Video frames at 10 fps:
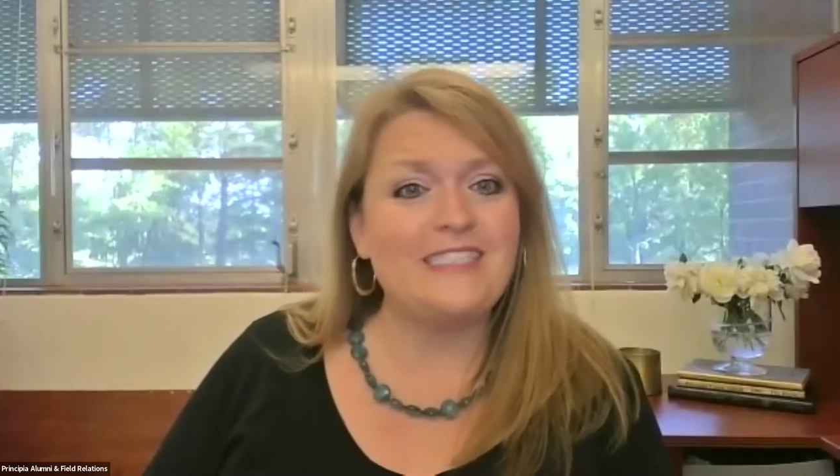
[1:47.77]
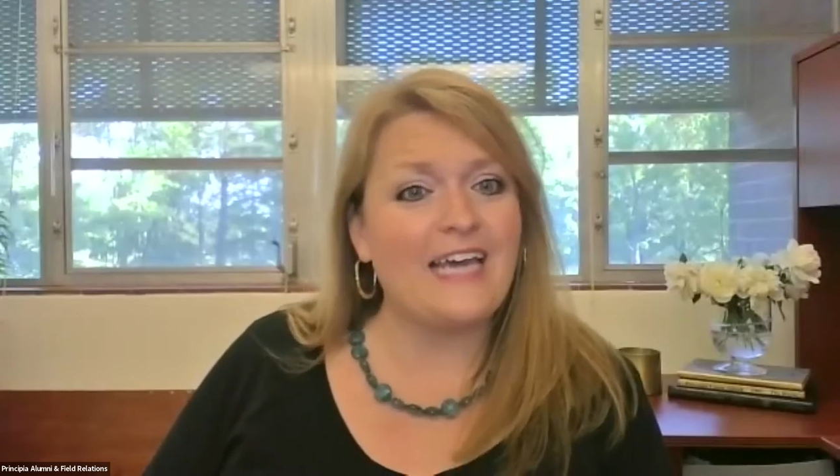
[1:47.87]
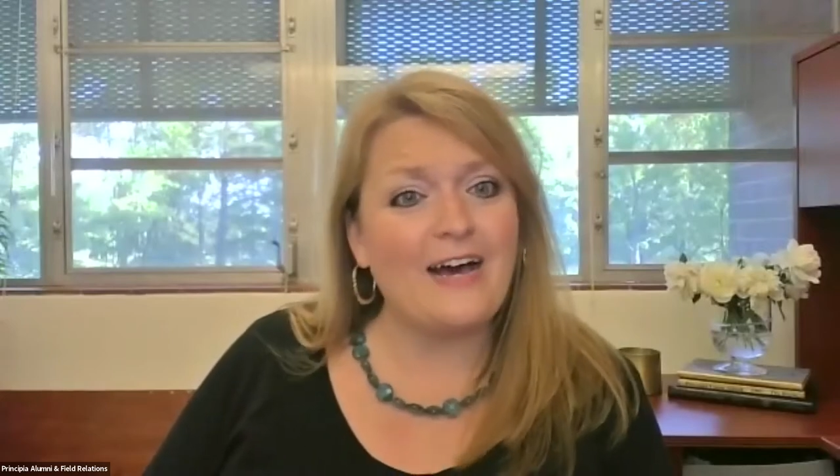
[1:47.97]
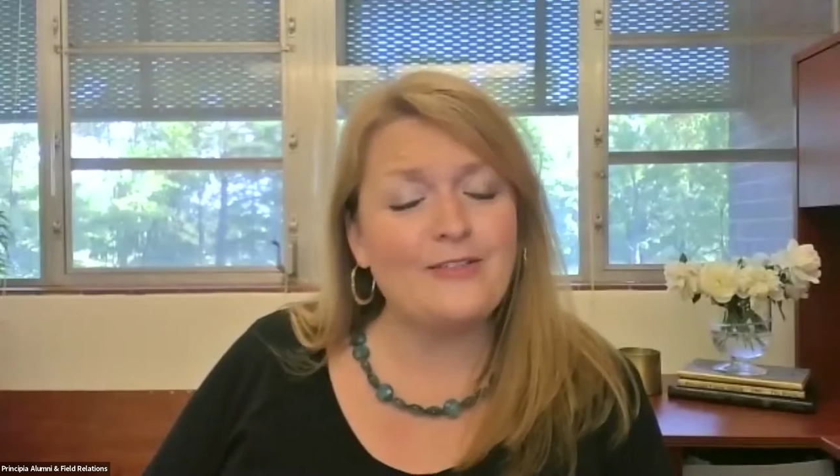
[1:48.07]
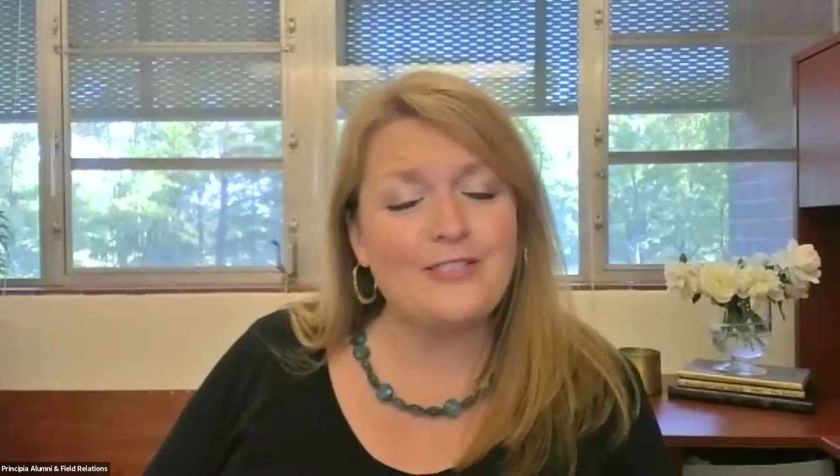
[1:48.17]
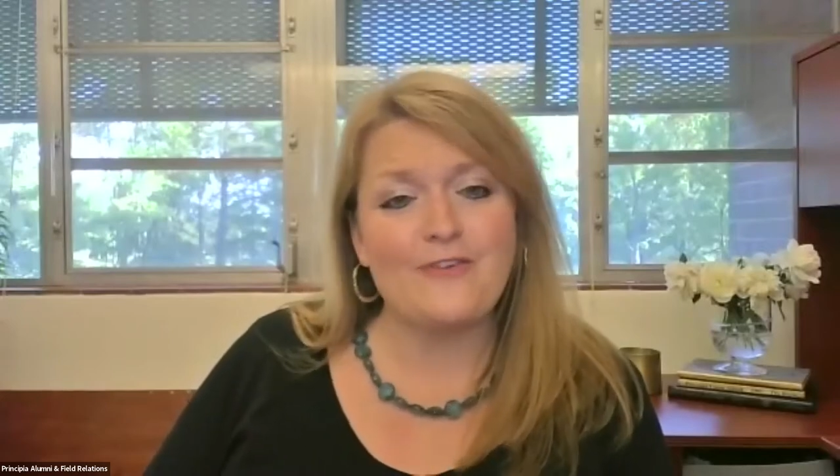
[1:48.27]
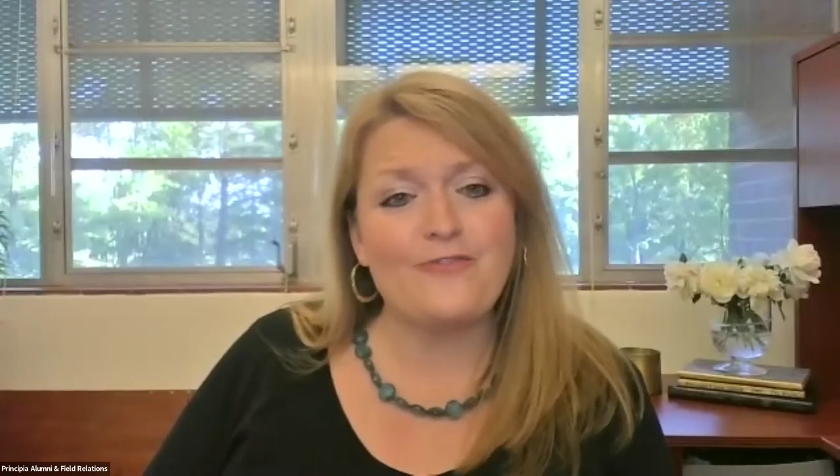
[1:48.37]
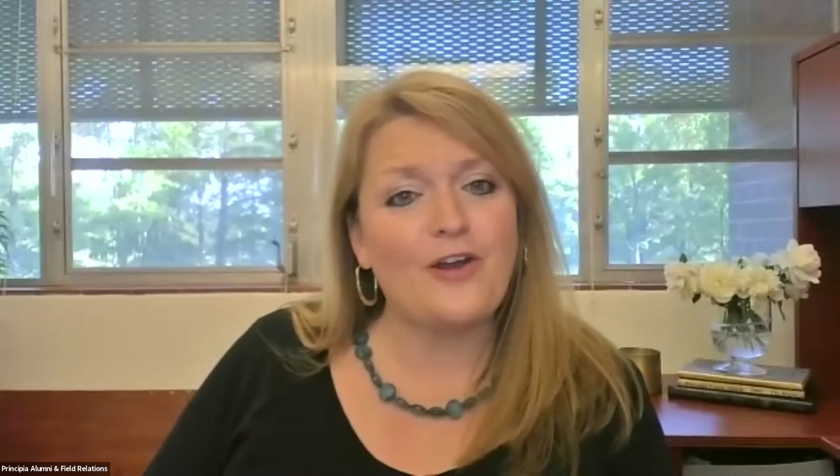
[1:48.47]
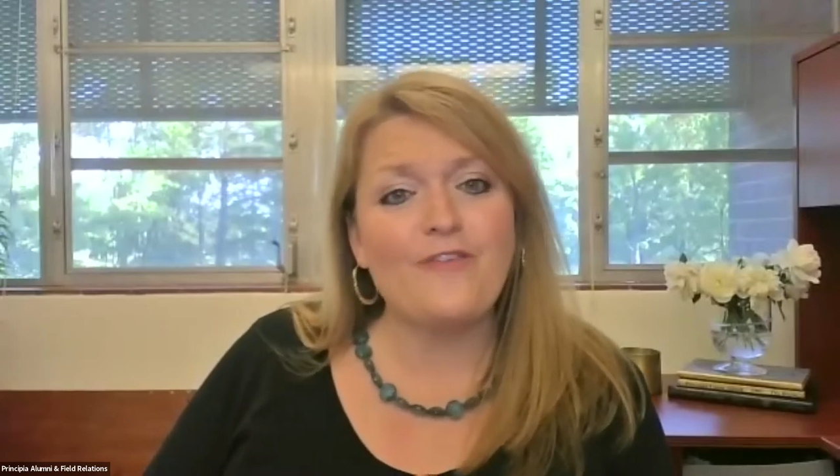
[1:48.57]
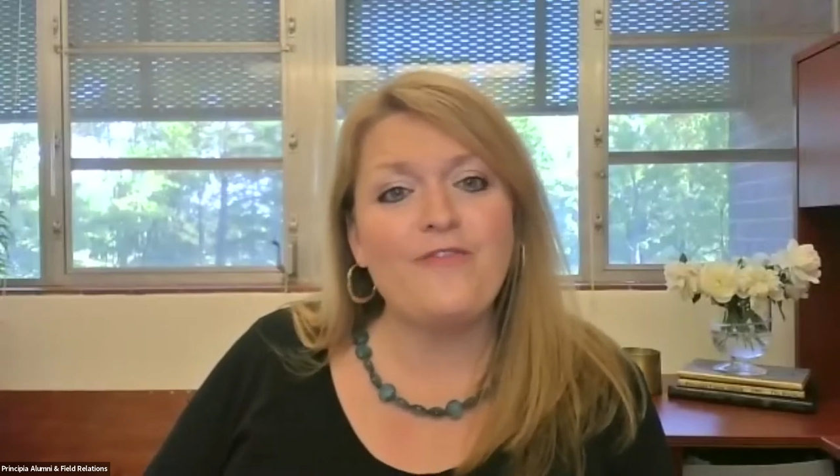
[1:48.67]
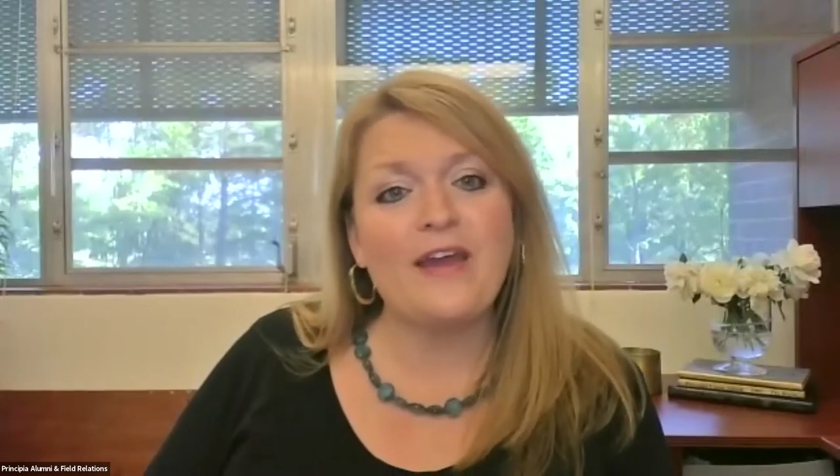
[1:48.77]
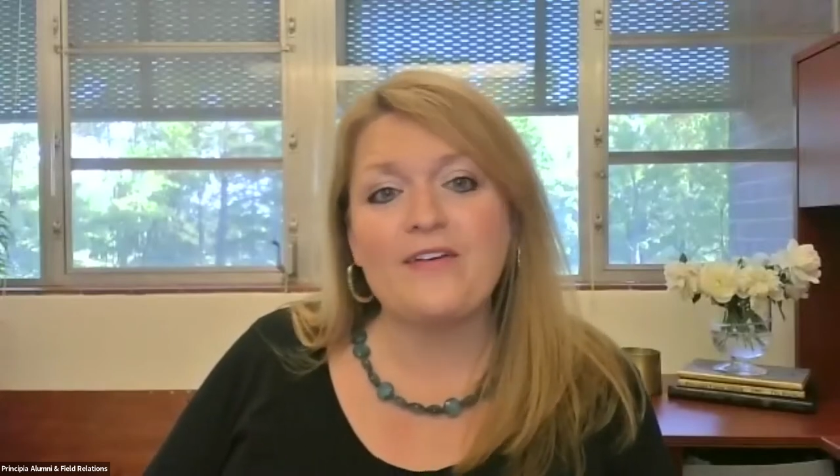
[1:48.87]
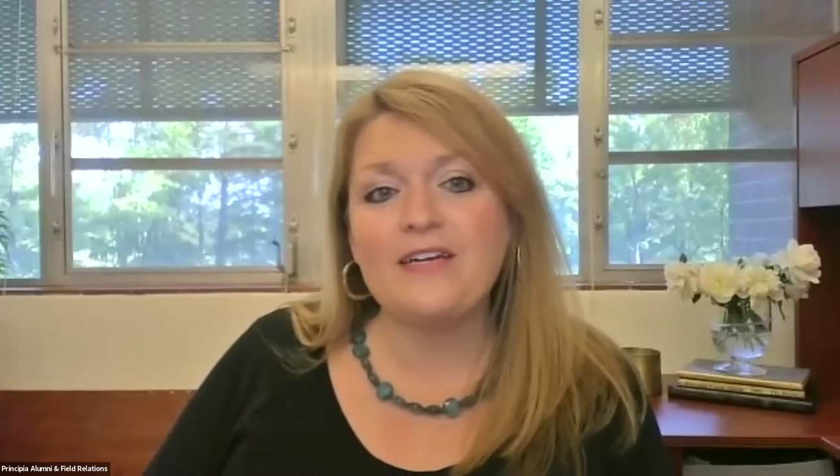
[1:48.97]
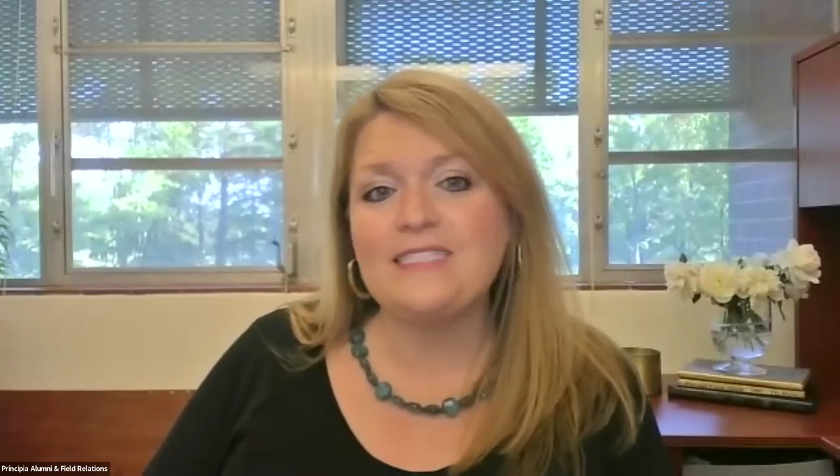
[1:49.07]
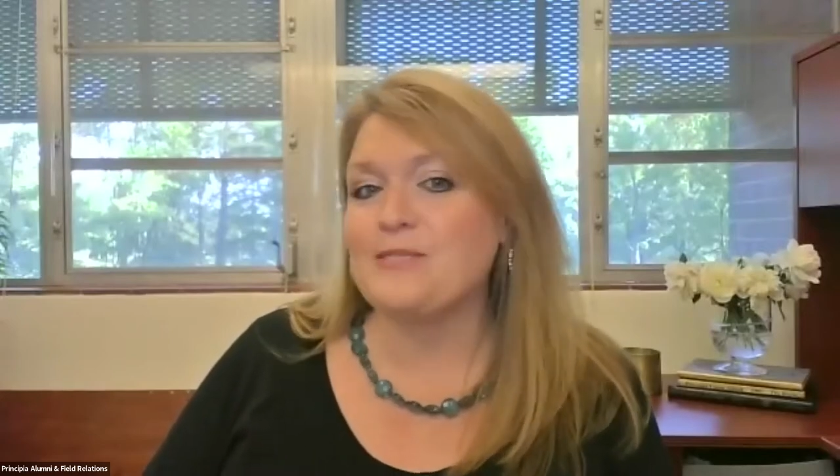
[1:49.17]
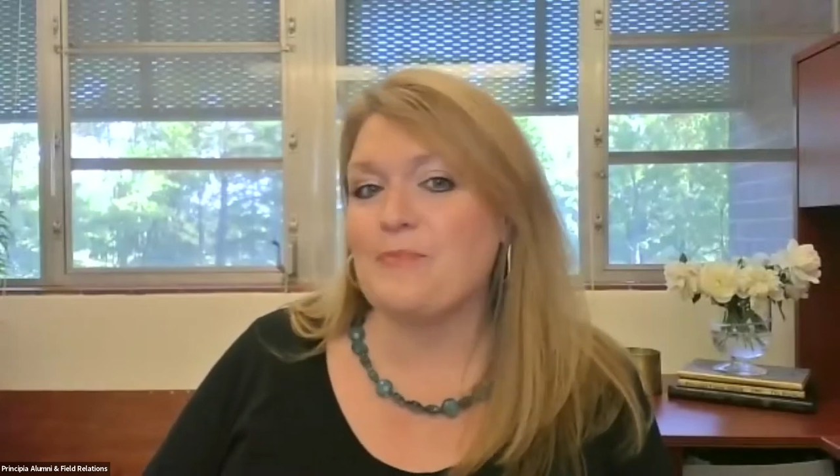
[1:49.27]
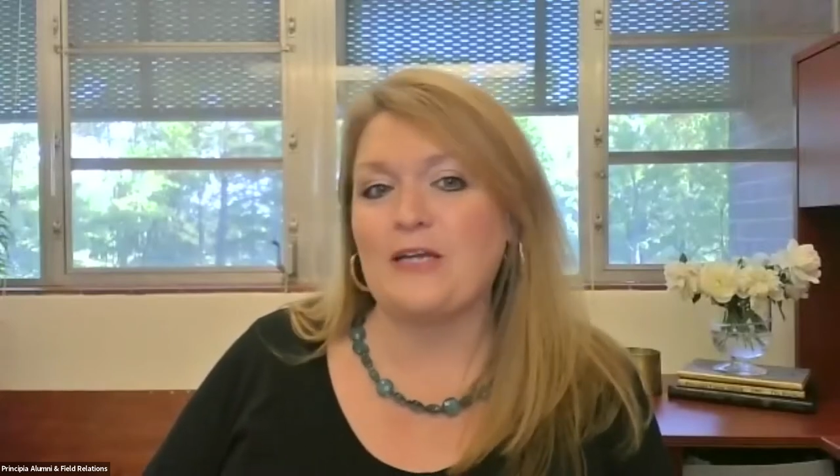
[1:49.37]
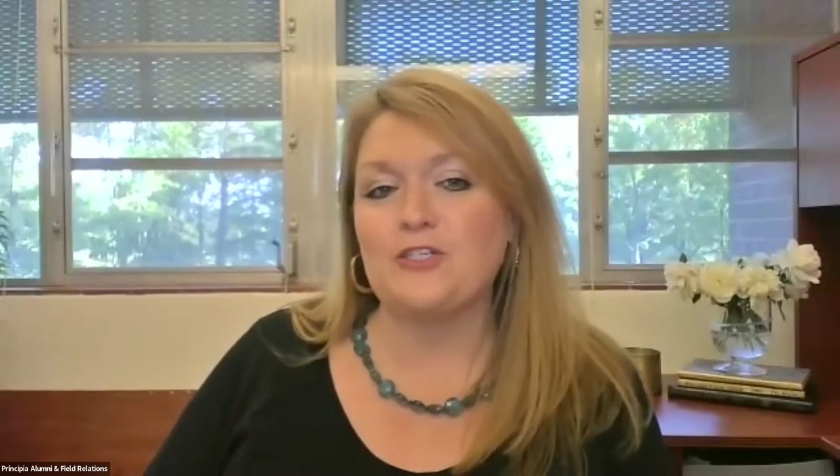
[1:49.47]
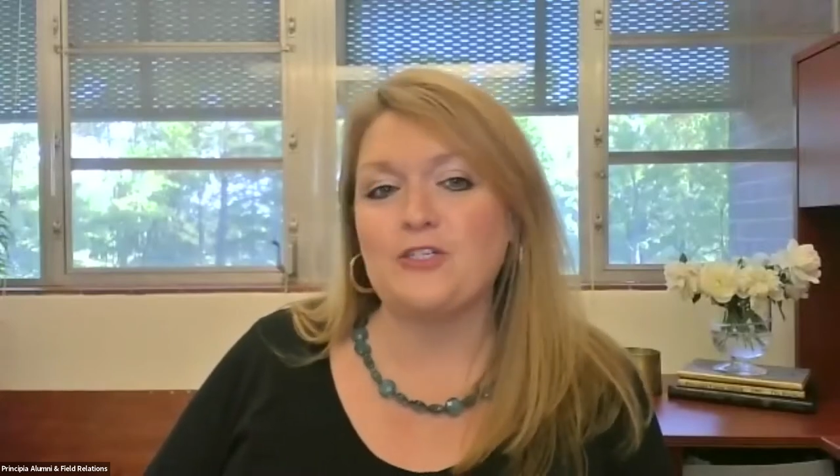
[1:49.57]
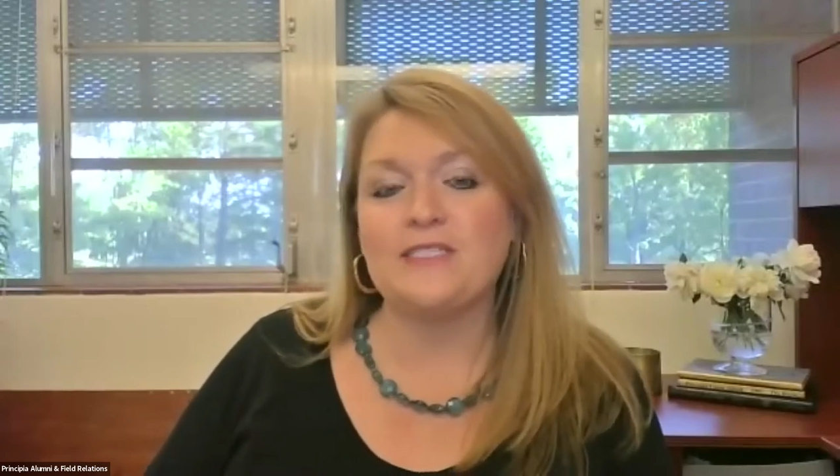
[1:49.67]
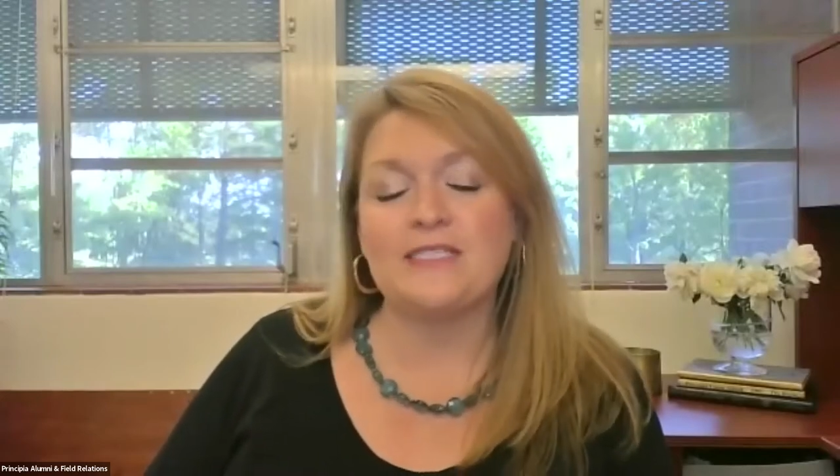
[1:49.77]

to Elsah for a very special